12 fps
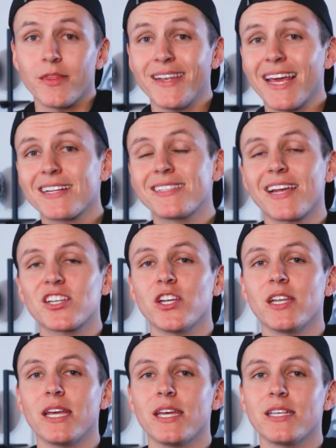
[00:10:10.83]
The next
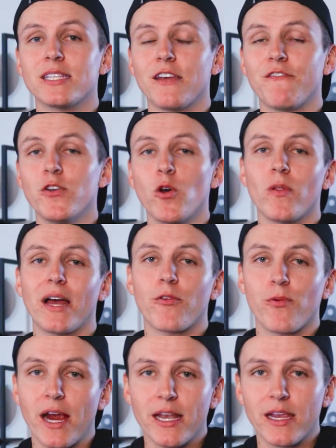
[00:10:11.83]
section is if you don't
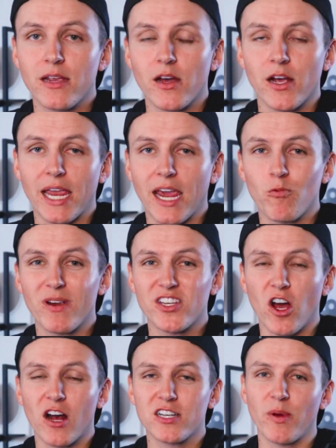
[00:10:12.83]
like writing, again, we
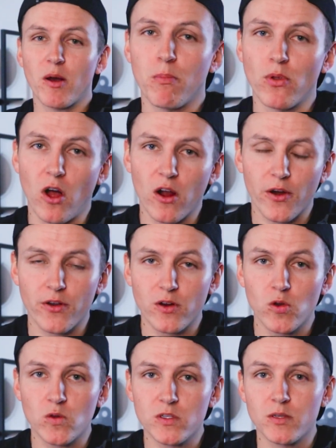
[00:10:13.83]
talked about blog
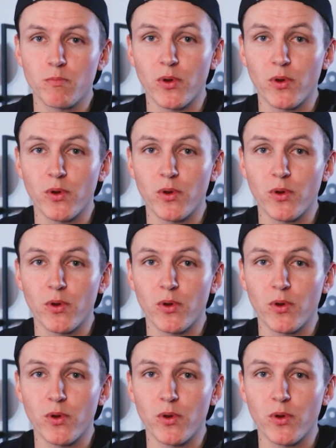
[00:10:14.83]
articles,